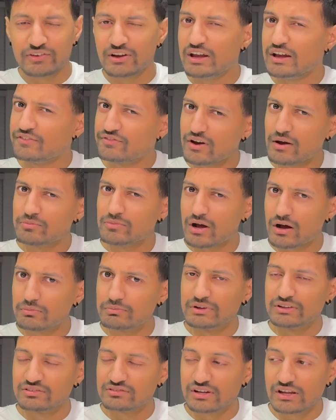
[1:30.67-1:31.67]
if I'm not
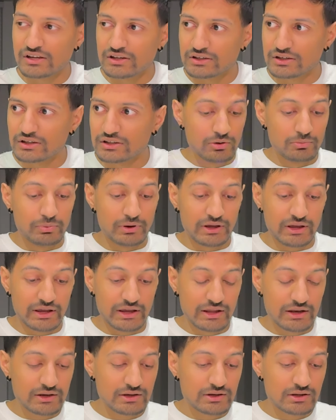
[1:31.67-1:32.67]
mistaken. But
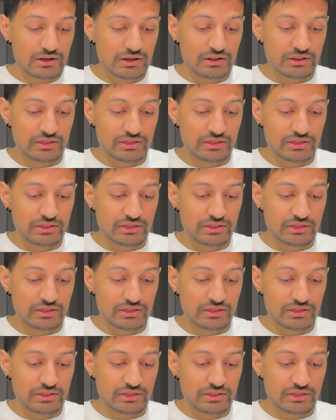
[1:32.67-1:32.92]
in